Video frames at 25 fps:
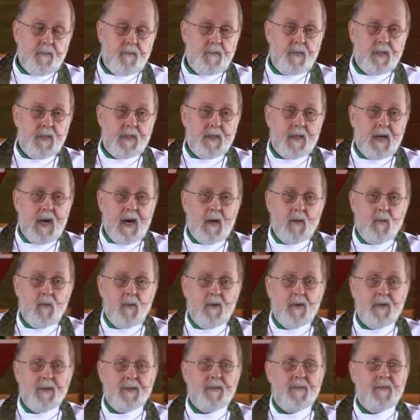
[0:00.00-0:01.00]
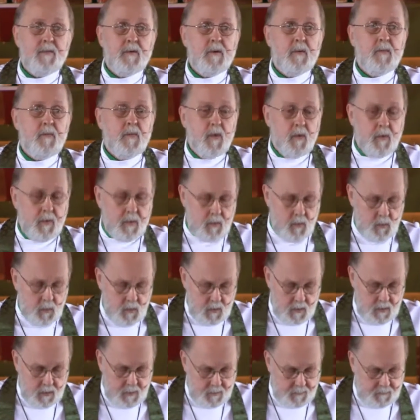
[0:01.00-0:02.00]
that God wills for a broken
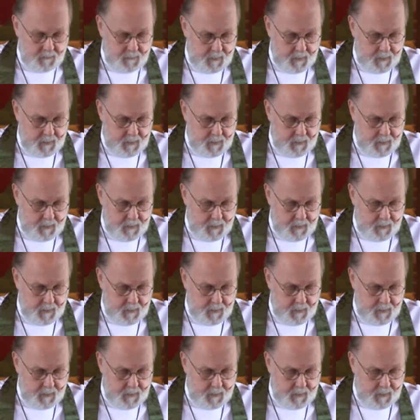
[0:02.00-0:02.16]
world.